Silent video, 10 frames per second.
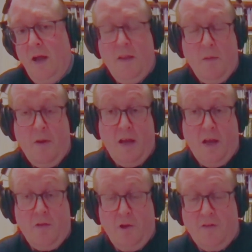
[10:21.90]
and there are many
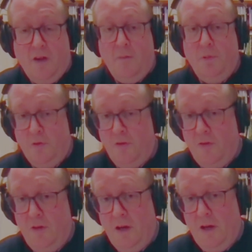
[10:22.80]
other
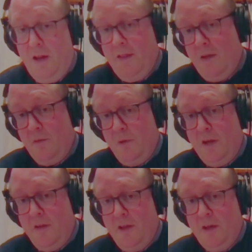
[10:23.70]
examples, like that we
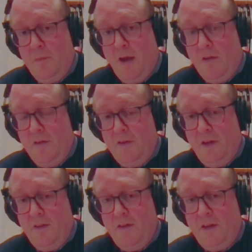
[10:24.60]
could think about. These
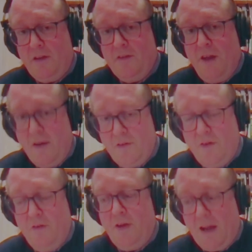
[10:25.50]

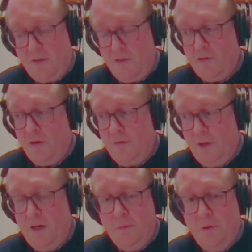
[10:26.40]
extensive,
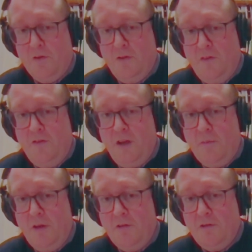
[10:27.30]
catastrophically deposited
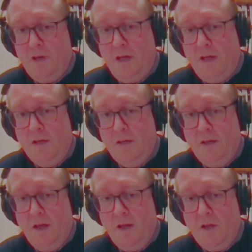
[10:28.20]
sedimentary
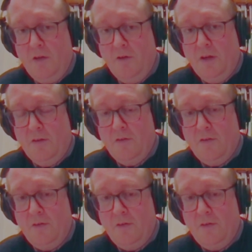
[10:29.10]
units.